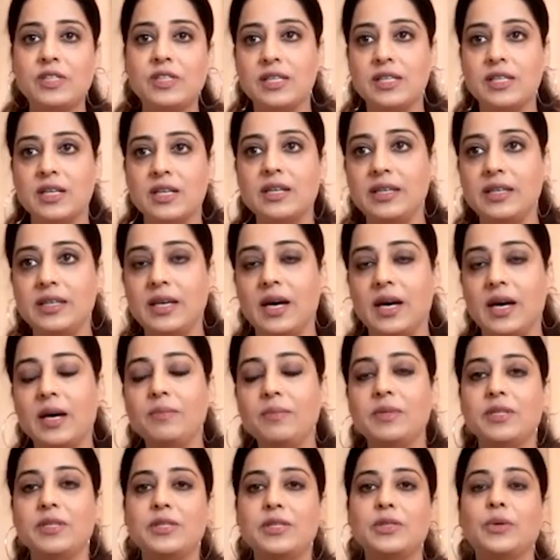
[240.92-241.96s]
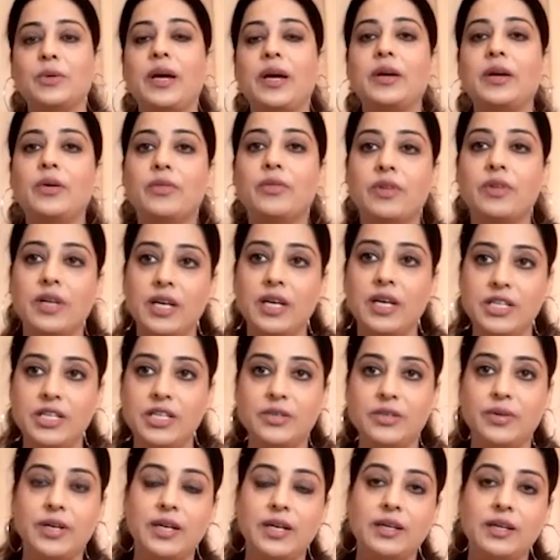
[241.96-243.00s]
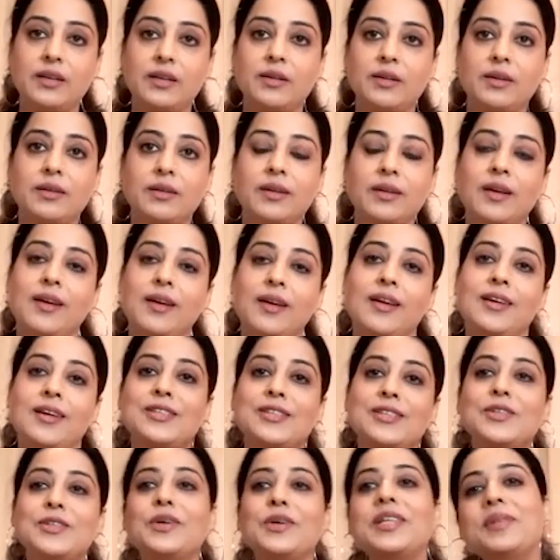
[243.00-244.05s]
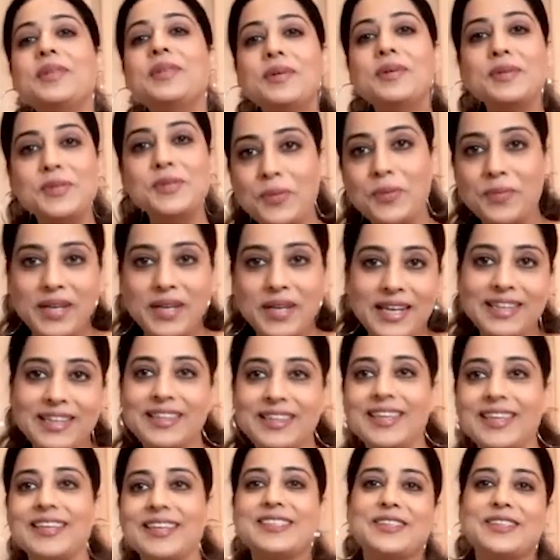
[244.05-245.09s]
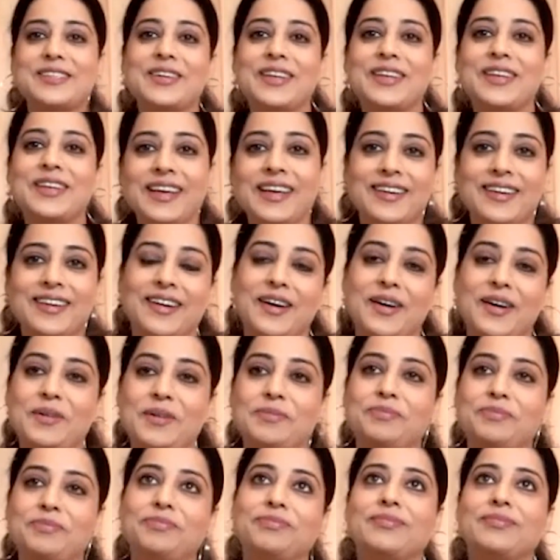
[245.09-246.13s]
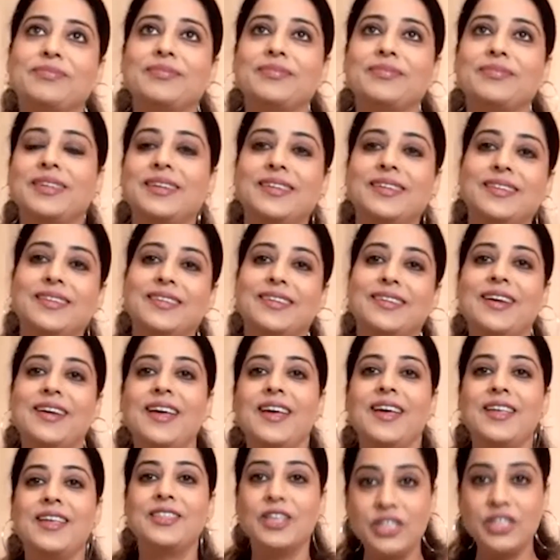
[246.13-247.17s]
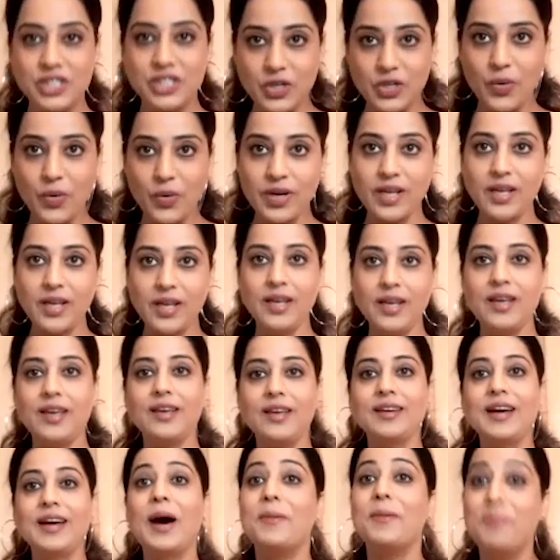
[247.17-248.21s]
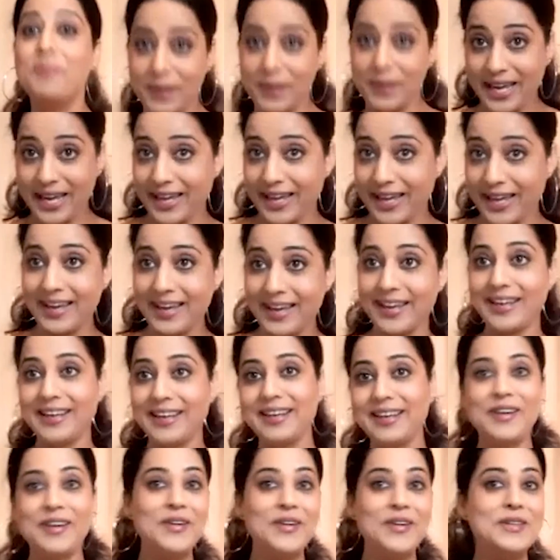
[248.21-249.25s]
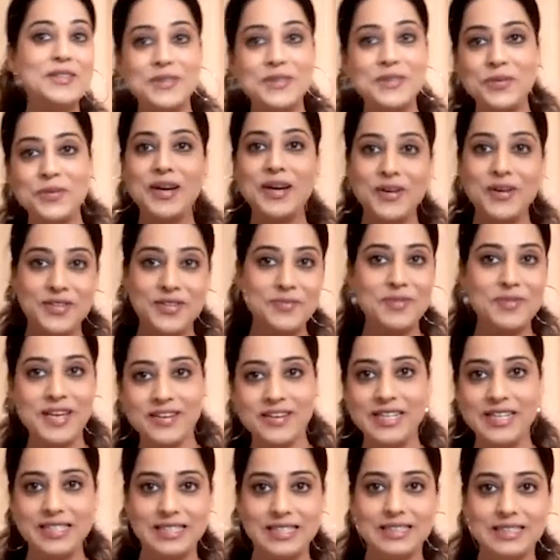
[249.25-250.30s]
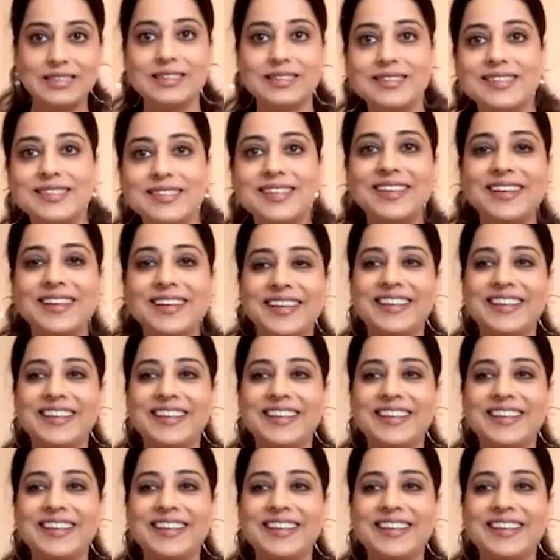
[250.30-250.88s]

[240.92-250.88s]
was selected in the army, so I could relate to it. And so there were so many things, you know, like the story, Abhay, also one of the main reasons.